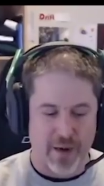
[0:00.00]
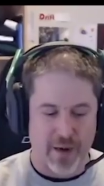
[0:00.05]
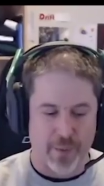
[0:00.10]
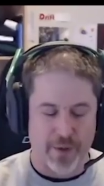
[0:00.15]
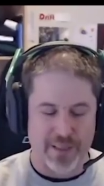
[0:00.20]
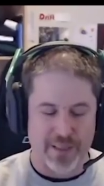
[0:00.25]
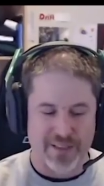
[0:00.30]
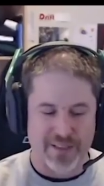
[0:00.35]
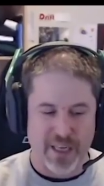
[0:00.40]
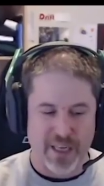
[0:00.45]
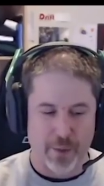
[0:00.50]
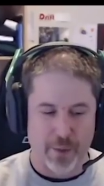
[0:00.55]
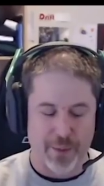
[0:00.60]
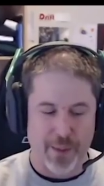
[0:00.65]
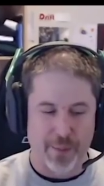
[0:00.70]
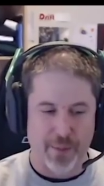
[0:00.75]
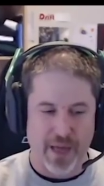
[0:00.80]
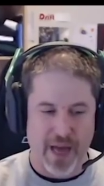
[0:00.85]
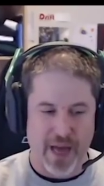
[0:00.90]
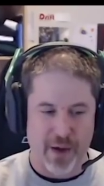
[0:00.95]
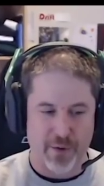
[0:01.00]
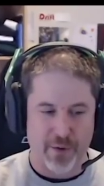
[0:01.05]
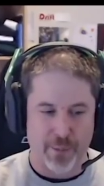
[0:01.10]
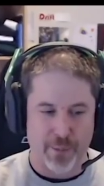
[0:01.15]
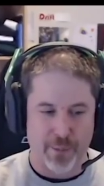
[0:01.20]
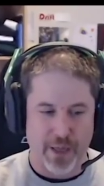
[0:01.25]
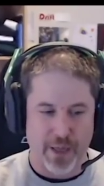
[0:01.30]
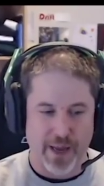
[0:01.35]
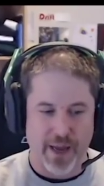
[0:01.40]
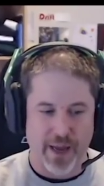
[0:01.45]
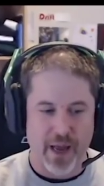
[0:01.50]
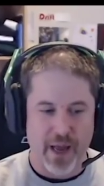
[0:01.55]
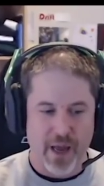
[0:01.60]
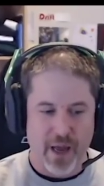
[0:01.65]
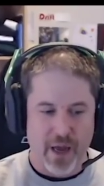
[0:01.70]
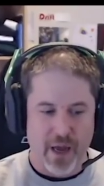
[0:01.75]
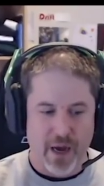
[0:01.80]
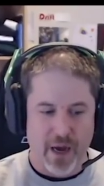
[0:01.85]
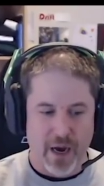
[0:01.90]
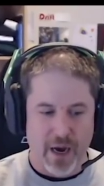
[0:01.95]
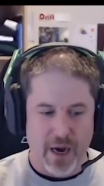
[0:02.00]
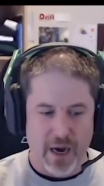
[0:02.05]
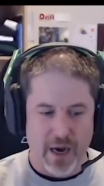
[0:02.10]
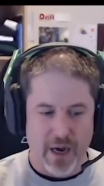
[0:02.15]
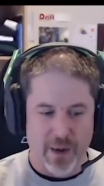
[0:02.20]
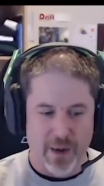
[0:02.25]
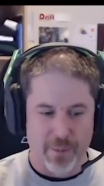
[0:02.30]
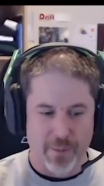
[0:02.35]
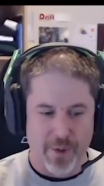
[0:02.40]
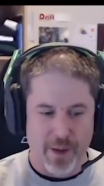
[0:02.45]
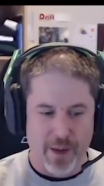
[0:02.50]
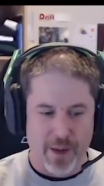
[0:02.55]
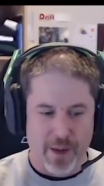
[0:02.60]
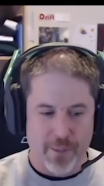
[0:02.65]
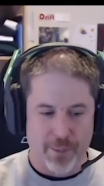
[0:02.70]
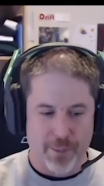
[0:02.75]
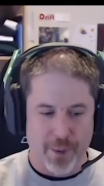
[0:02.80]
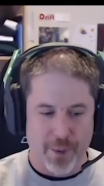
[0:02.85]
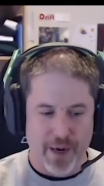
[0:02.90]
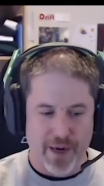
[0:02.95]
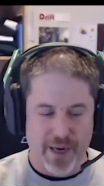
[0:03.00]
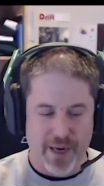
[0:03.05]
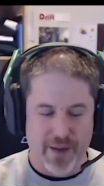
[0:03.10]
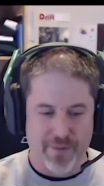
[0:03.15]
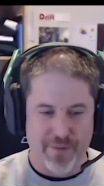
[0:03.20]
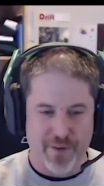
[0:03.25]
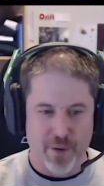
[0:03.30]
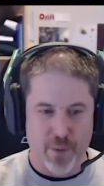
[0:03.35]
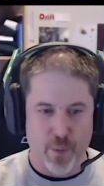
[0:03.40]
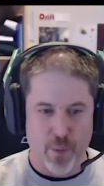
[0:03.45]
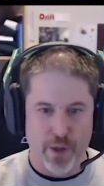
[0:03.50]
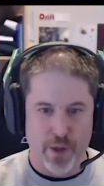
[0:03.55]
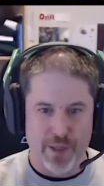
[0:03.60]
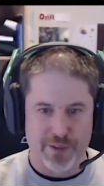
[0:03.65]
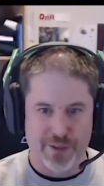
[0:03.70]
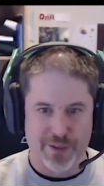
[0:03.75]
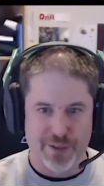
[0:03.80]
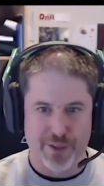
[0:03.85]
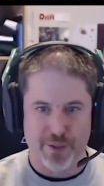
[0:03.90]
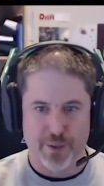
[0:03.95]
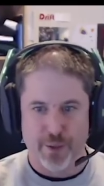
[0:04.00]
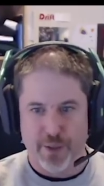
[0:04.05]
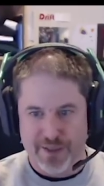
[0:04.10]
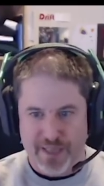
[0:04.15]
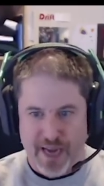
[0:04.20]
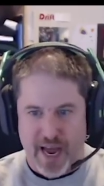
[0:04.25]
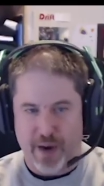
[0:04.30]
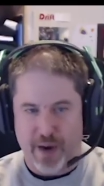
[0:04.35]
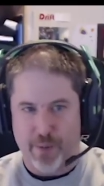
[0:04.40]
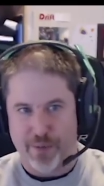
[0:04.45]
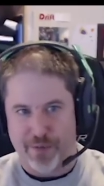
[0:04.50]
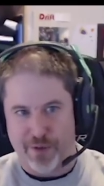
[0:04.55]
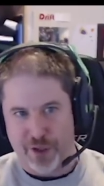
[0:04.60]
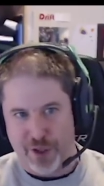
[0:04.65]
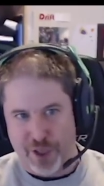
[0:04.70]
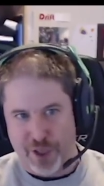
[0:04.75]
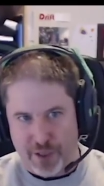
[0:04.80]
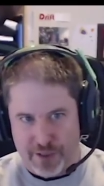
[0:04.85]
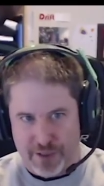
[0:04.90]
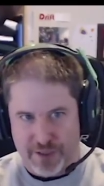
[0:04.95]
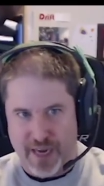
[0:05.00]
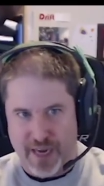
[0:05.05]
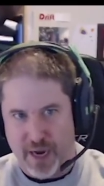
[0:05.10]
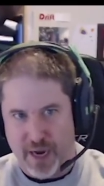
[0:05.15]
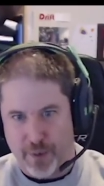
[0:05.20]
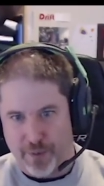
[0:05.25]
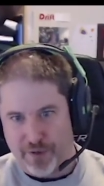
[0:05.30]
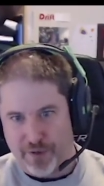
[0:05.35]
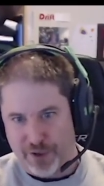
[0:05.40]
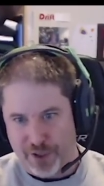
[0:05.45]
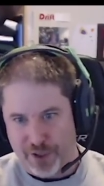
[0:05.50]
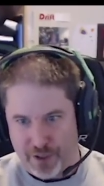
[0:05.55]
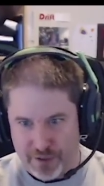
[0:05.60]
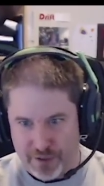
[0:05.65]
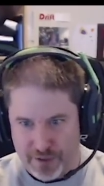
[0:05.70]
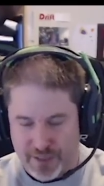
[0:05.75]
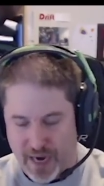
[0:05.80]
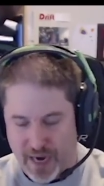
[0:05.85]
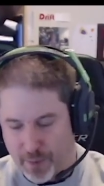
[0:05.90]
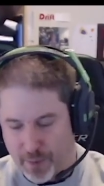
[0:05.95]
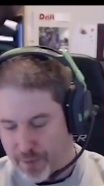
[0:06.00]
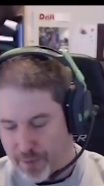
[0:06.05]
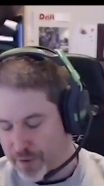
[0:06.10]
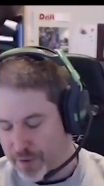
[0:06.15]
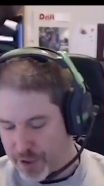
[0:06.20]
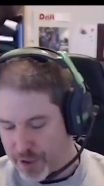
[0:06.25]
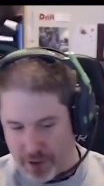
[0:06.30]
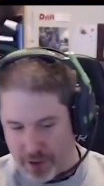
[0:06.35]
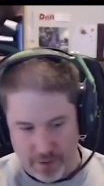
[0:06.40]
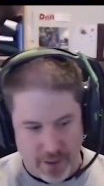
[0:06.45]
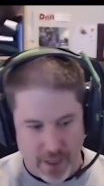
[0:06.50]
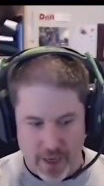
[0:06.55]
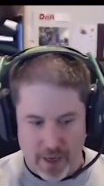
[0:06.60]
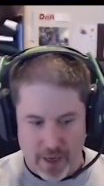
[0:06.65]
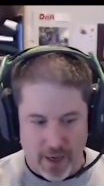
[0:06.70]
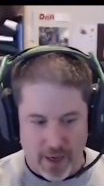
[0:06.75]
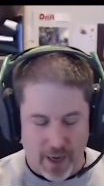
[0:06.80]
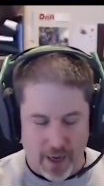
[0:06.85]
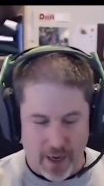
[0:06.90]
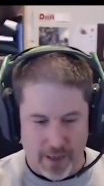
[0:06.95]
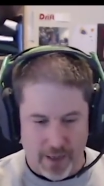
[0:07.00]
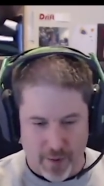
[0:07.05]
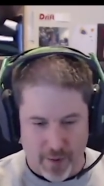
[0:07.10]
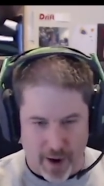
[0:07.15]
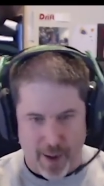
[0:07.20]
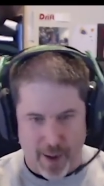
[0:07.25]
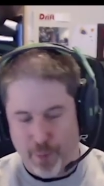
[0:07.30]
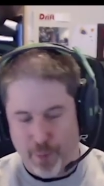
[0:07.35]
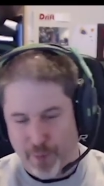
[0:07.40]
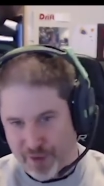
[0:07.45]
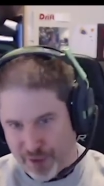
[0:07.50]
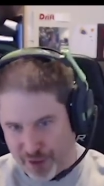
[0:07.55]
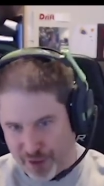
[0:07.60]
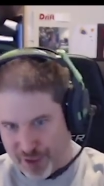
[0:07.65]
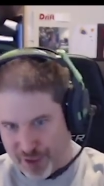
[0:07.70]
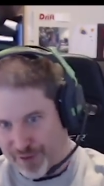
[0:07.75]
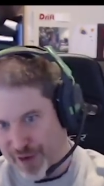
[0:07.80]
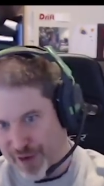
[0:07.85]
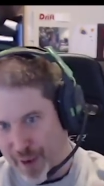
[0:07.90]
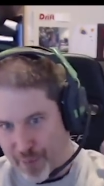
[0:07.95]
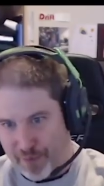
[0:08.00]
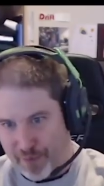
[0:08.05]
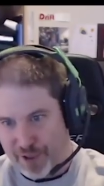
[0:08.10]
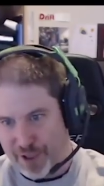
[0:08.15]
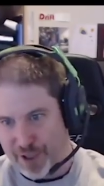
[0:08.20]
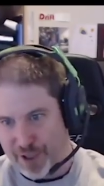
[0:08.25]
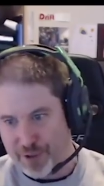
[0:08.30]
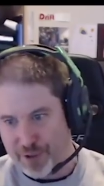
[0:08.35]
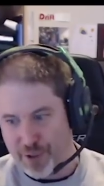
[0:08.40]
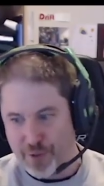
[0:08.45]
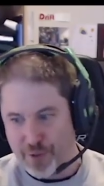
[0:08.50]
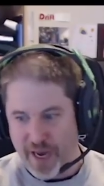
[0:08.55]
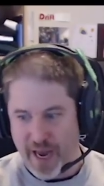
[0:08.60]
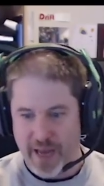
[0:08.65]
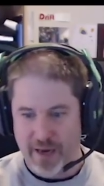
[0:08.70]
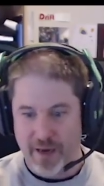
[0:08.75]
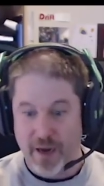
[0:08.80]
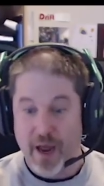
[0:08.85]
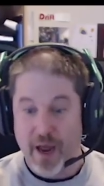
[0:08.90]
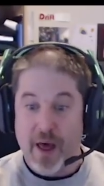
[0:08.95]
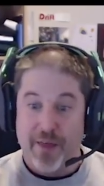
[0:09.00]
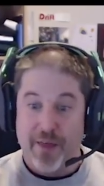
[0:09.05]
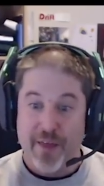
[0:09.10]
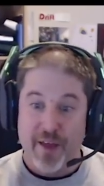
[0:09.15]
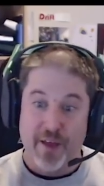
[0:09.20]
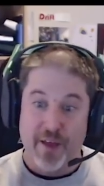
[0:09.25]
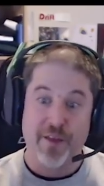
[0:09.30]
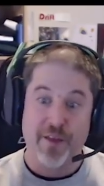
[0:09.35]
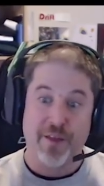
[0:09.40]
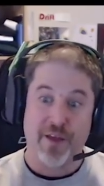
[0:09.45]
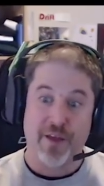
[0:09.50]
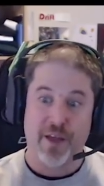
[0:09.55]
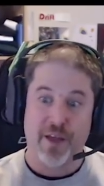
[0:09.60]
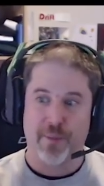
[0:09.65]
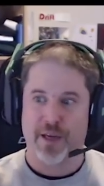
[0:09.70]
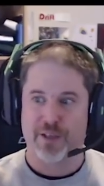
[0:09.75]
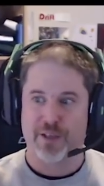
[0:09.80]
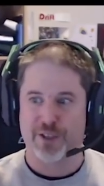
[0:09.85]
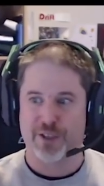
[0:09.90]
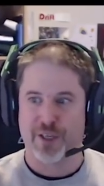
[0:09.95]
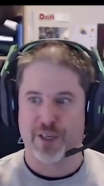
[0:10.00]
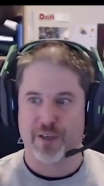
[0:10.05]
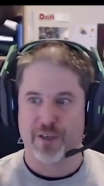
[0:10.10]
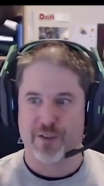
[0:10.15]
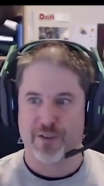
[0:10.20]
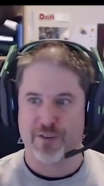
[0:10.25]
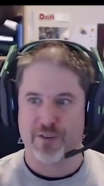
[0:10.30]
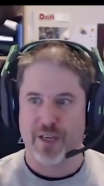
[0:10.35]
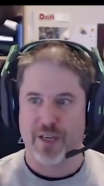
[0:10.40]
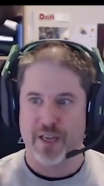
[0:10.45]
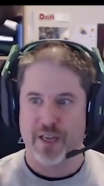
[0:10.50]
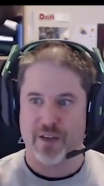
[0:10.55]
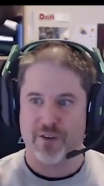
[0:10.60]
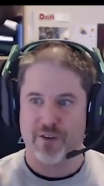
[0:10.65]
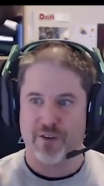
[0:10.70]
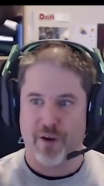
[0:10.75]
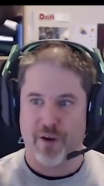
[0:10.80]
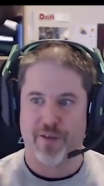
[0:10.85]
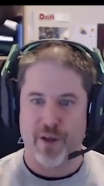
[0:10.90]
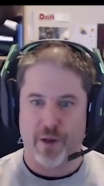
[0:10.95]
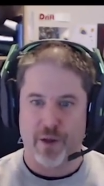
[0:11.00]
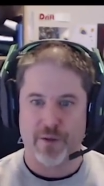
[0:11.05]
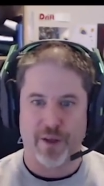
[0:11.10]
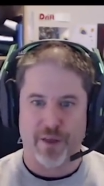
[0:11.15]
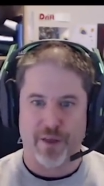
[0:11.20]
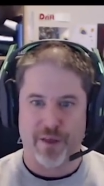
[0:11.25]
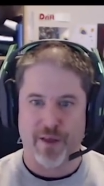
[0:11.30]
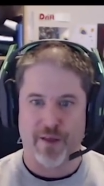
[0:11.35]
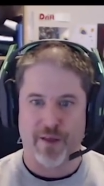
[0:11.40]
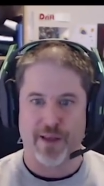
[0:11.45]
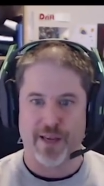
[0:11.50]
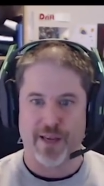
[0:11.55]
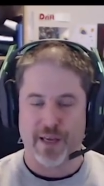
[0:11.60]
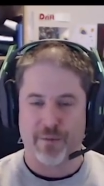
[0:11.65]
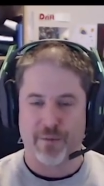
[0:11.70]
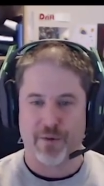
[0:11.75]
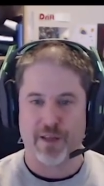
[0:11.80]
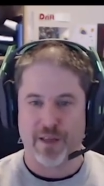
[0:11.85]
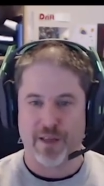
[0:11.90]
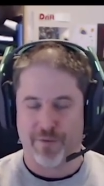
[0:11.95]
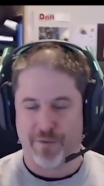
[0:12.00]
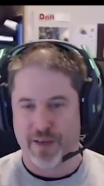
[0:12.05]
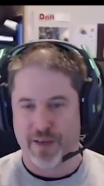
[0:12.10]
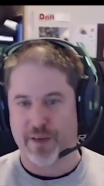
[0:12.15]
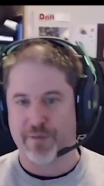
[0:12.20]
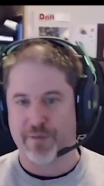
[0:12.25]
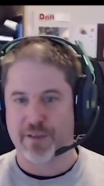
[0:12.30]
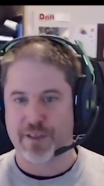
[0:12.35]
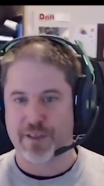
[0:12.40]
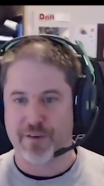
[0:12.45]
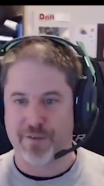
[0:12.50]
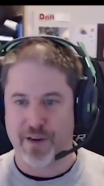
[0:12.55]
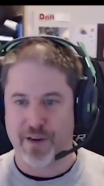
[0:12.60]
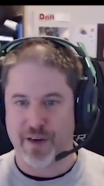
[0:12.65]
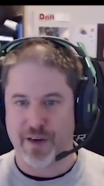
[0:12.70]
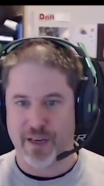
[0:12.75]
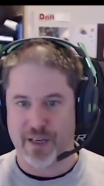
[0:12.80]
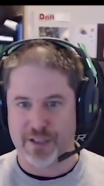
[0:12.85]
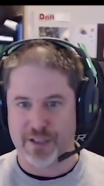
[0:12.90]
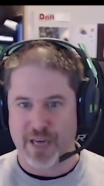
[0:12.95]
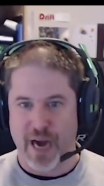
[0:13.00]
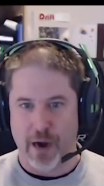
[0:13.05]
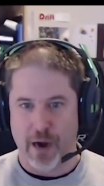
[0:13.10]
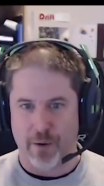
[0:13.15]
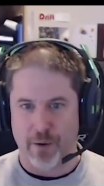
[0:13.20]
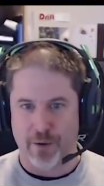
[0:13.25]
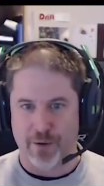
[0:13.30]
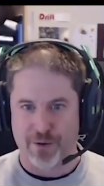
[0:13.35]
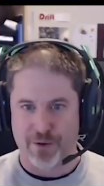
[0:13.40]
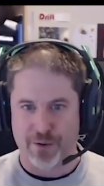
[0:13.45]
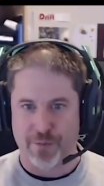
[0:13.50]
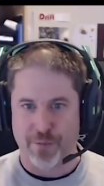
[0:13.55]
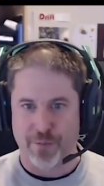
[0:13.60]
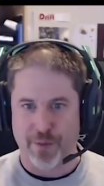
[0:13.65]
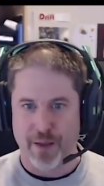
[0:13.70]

I don't want to tell people how to play. Um, but if you want to attack with the shield, attack with the shield, attack with the shield, uh, grapple with the shield, grapple the shield, you can. The other thing about shields is they're the only thing that can really effectively defend against arrows